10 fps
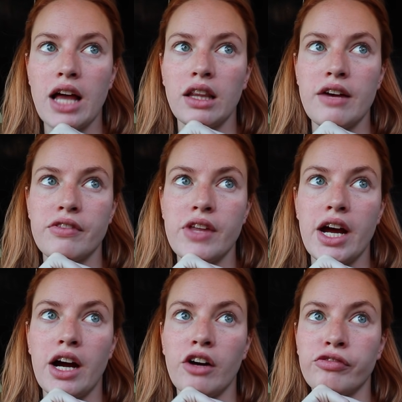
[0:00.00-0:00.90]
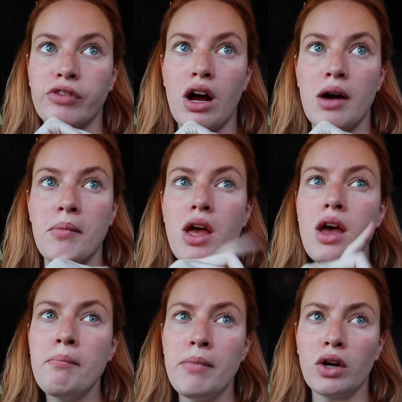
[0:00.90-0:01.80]
I lived there from
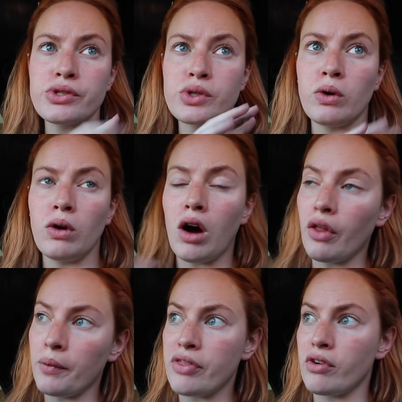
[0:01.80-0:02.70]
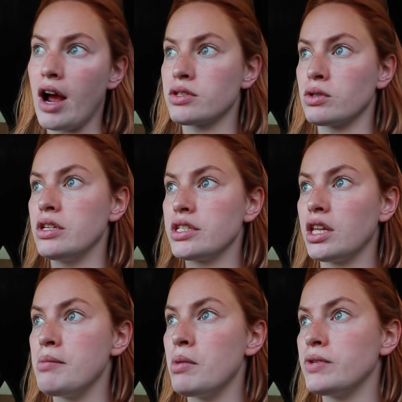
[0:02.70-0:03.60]
middle school all the way through high school until
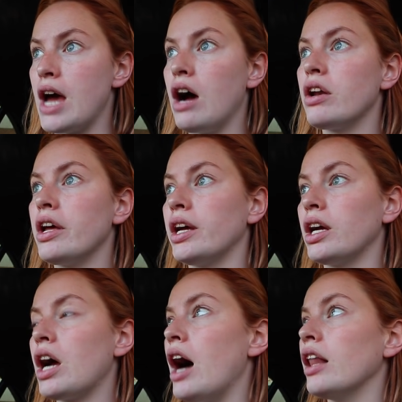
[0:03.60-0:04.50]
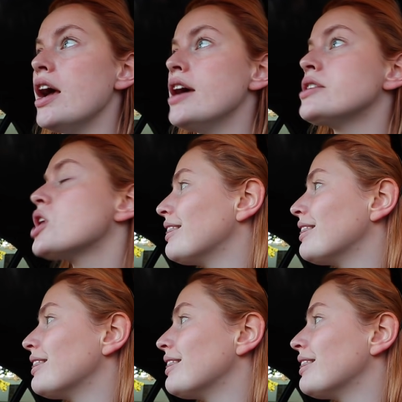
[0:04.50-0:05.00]
I moved out about in college.